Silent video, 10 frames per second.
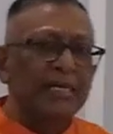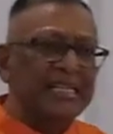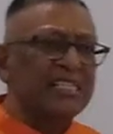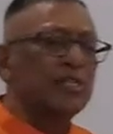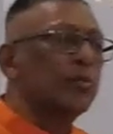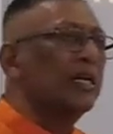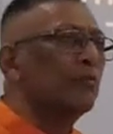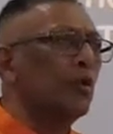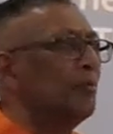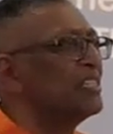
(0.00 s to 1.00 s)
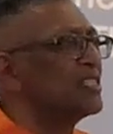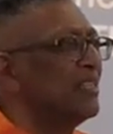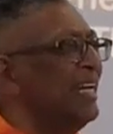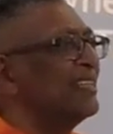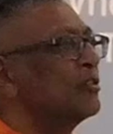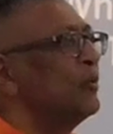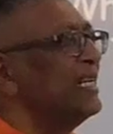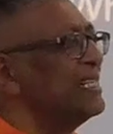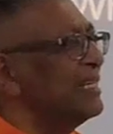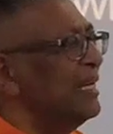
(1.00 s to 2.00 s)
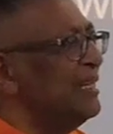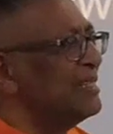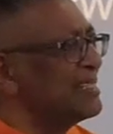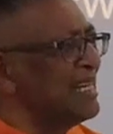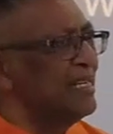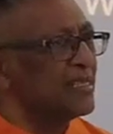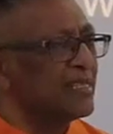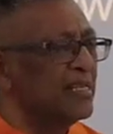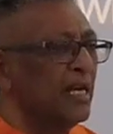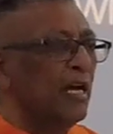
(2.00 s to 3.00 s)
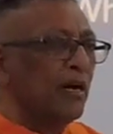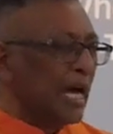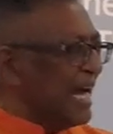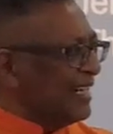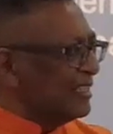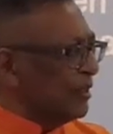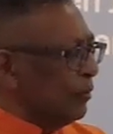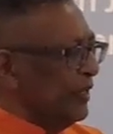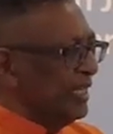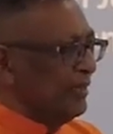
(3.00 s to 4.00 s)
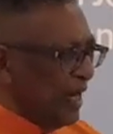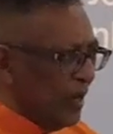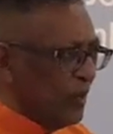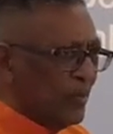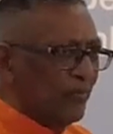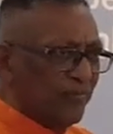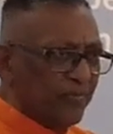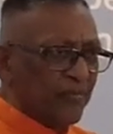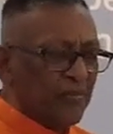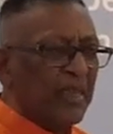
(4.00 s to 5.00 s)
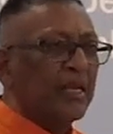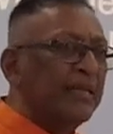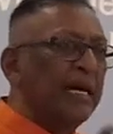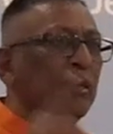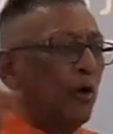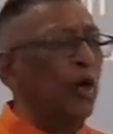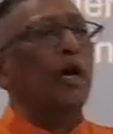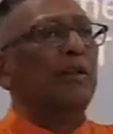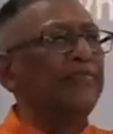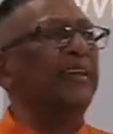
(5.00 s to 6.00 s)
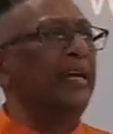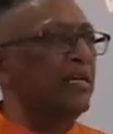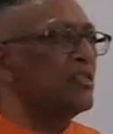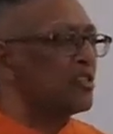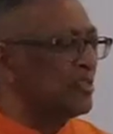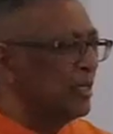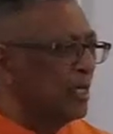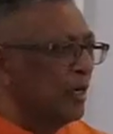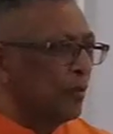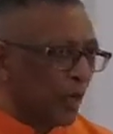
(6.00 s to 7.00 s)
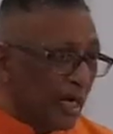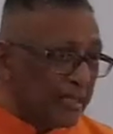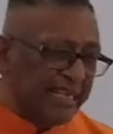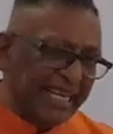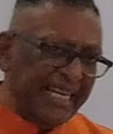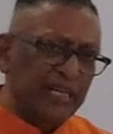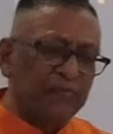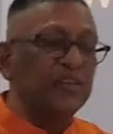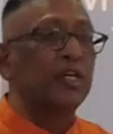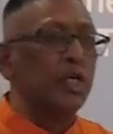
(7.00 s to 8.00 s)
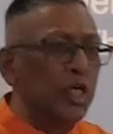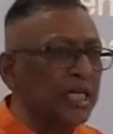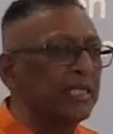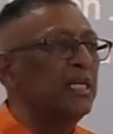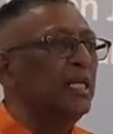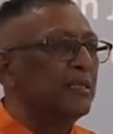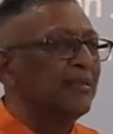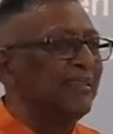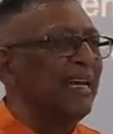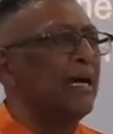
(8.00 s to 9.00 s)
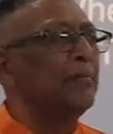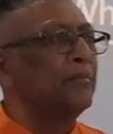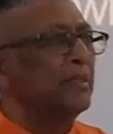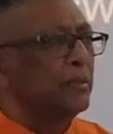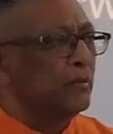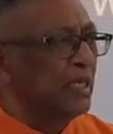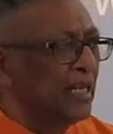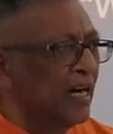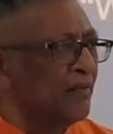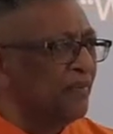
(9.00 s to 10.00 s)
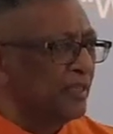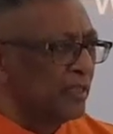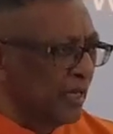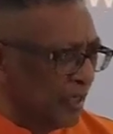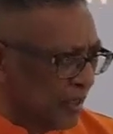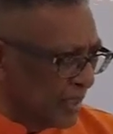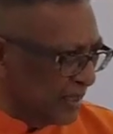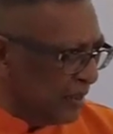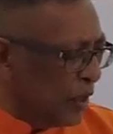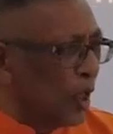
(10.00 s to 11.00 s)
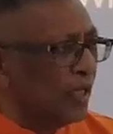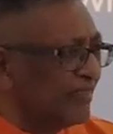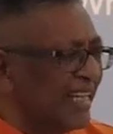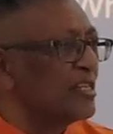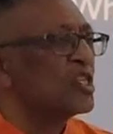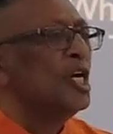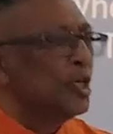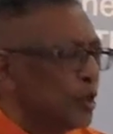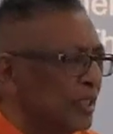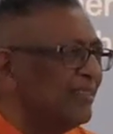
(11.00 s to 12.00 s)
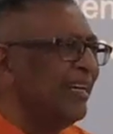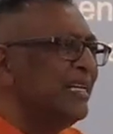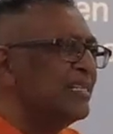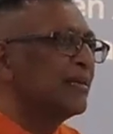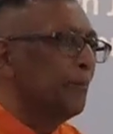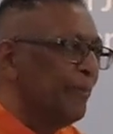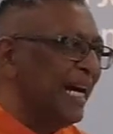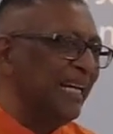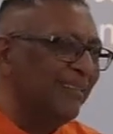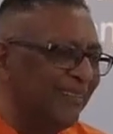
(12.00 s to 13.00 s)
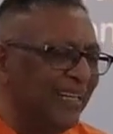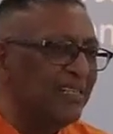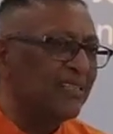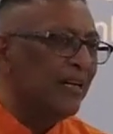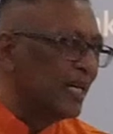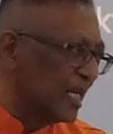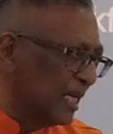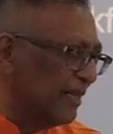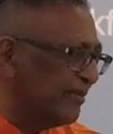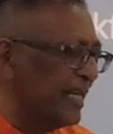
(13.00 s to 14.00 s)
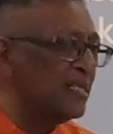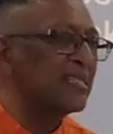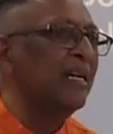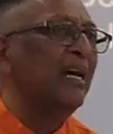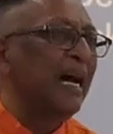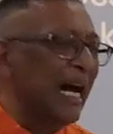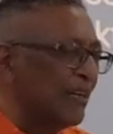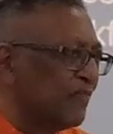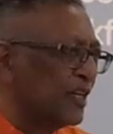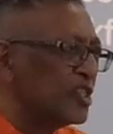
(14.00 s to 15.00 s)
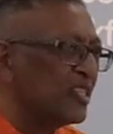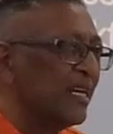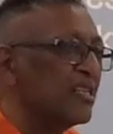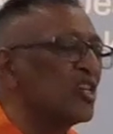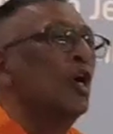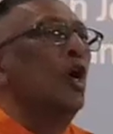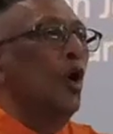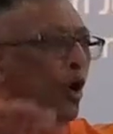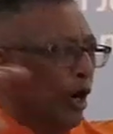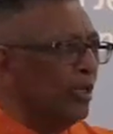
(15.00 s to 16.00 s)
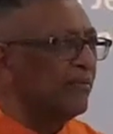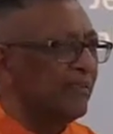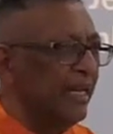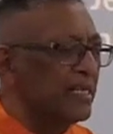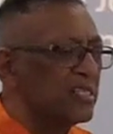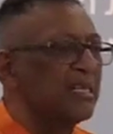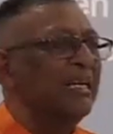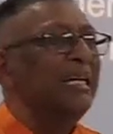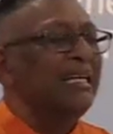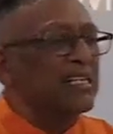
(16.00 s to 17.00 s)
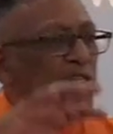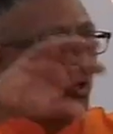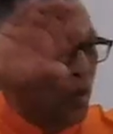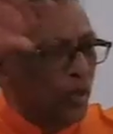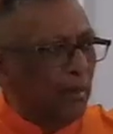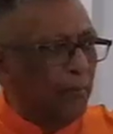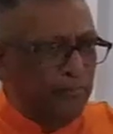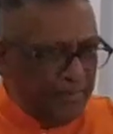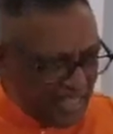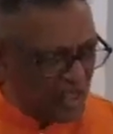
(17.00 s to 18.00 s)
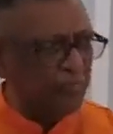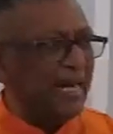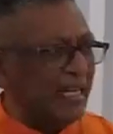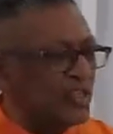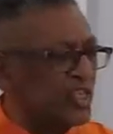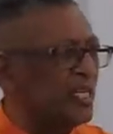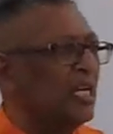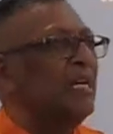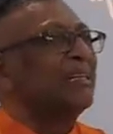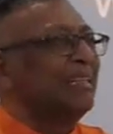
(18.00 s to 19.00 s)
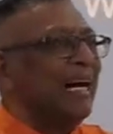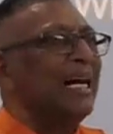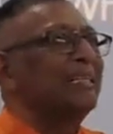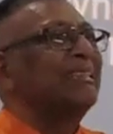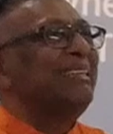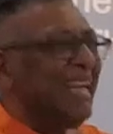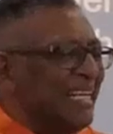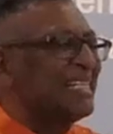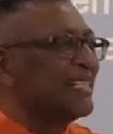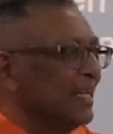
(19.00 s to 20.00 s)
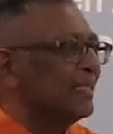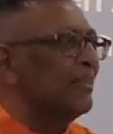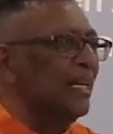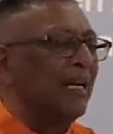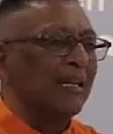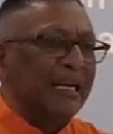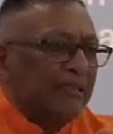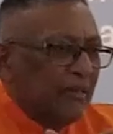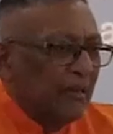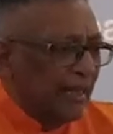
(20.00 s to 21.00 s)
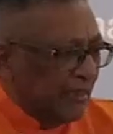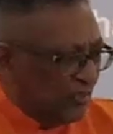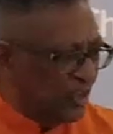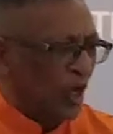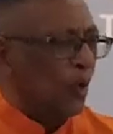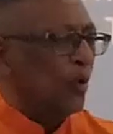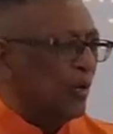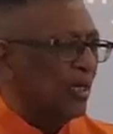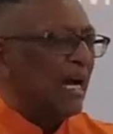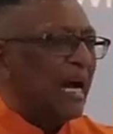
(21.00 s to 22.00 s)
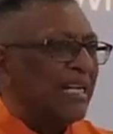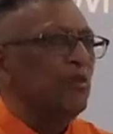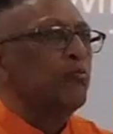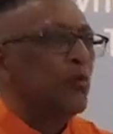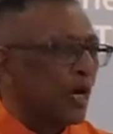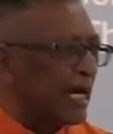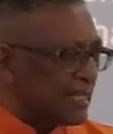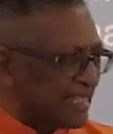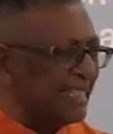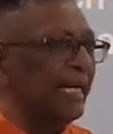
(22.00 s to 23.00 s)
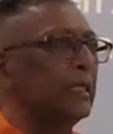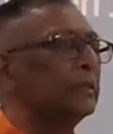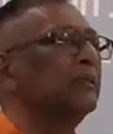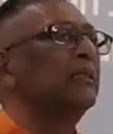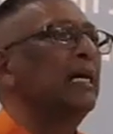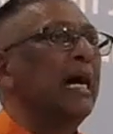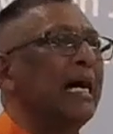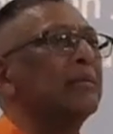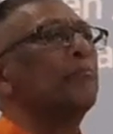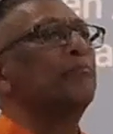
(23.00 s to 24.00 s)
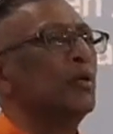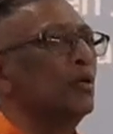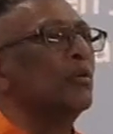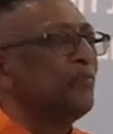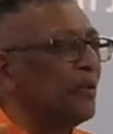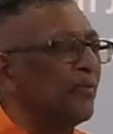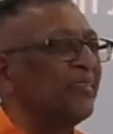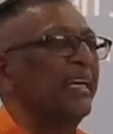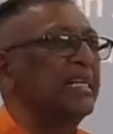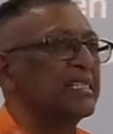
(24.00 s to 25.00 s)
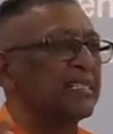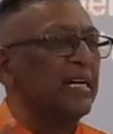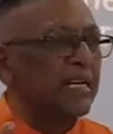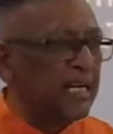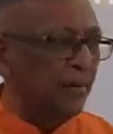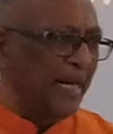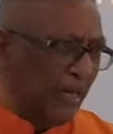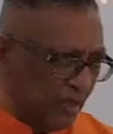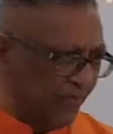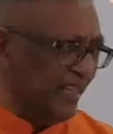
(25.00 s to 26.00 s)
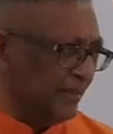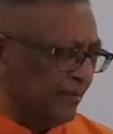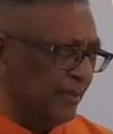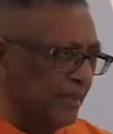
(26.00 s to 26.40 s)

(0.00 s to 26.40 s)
This is what Romans 8:28 says. And we know that all things work together for good to them who love the Lord. All things, good things, bad things, ugly things, adverse things, all things in this whole mishmash, God takes it like dough and he works it out, and beautiful things come out of it.